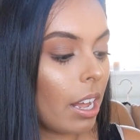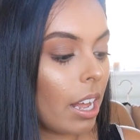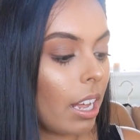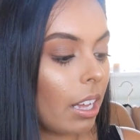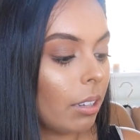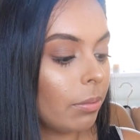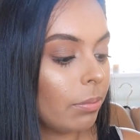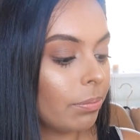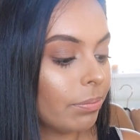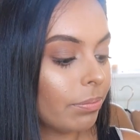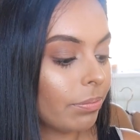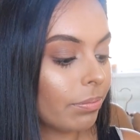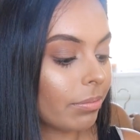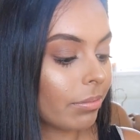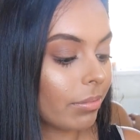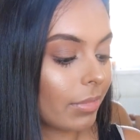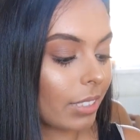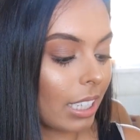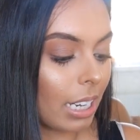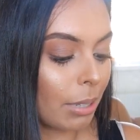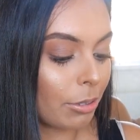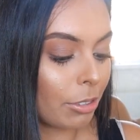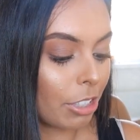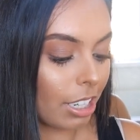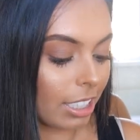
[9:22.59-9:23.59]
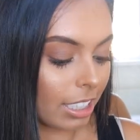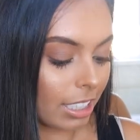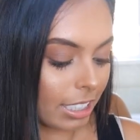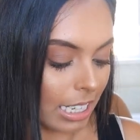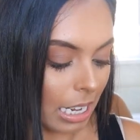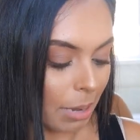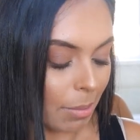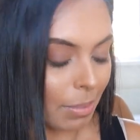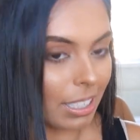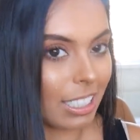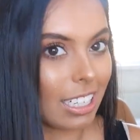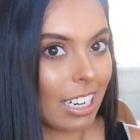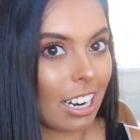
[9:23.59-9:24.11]
Um, I'm trying to
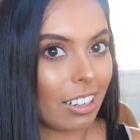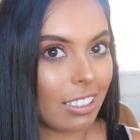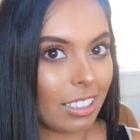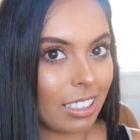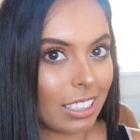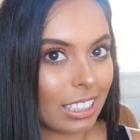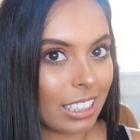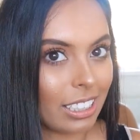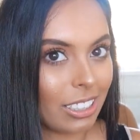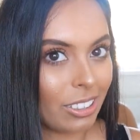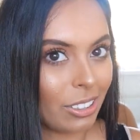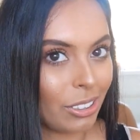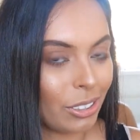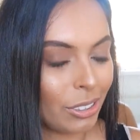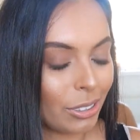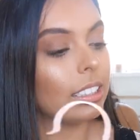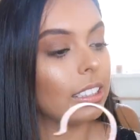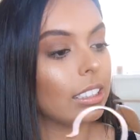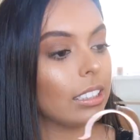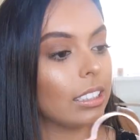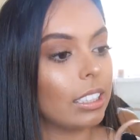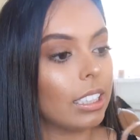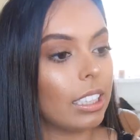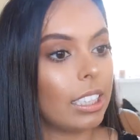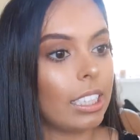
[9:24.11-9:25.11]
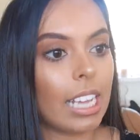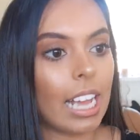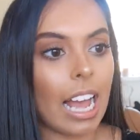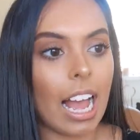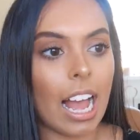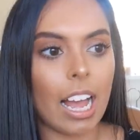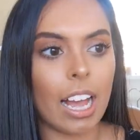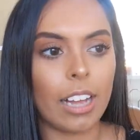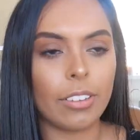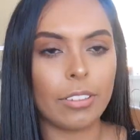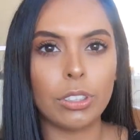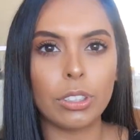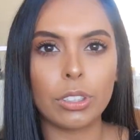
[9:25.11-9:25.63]
tame it down a little and
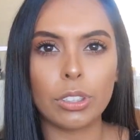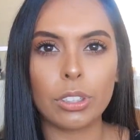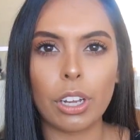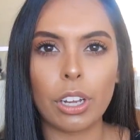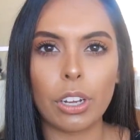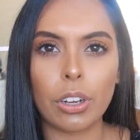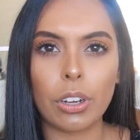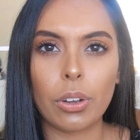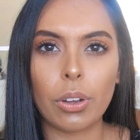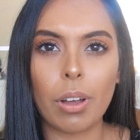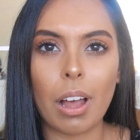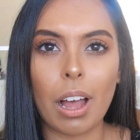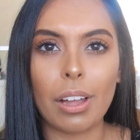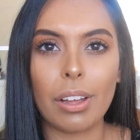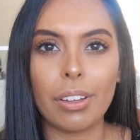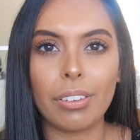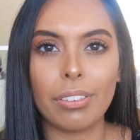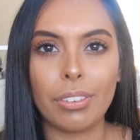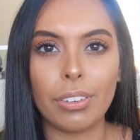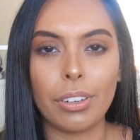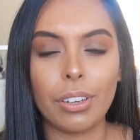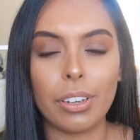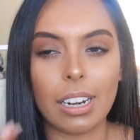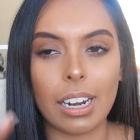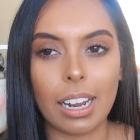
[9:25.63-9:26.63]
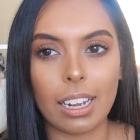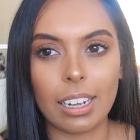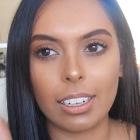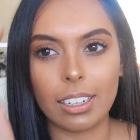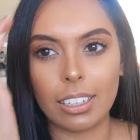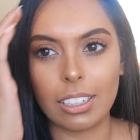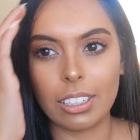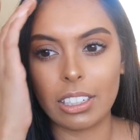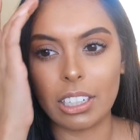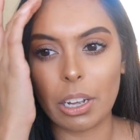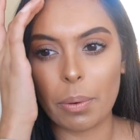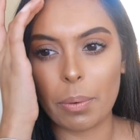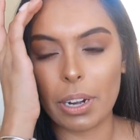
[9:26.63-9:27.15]
yeah I've just got quite a few
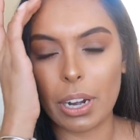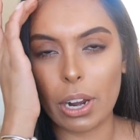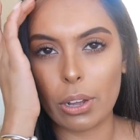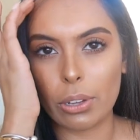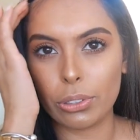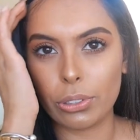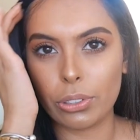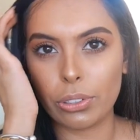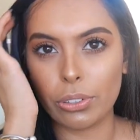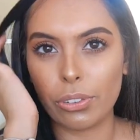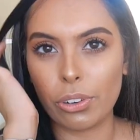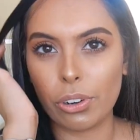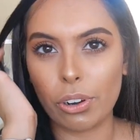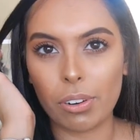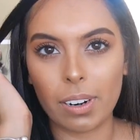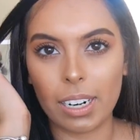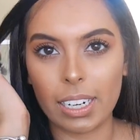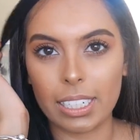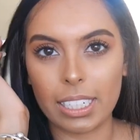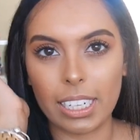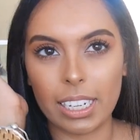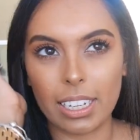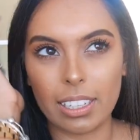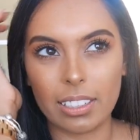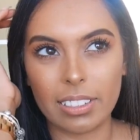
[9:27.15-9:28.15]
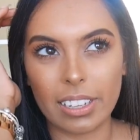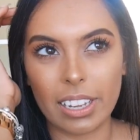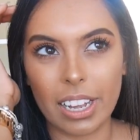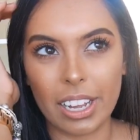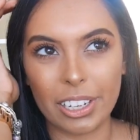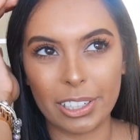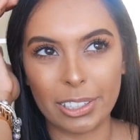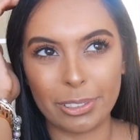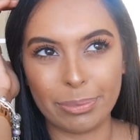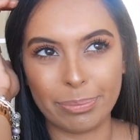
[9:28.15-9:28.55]
like going out stuff already so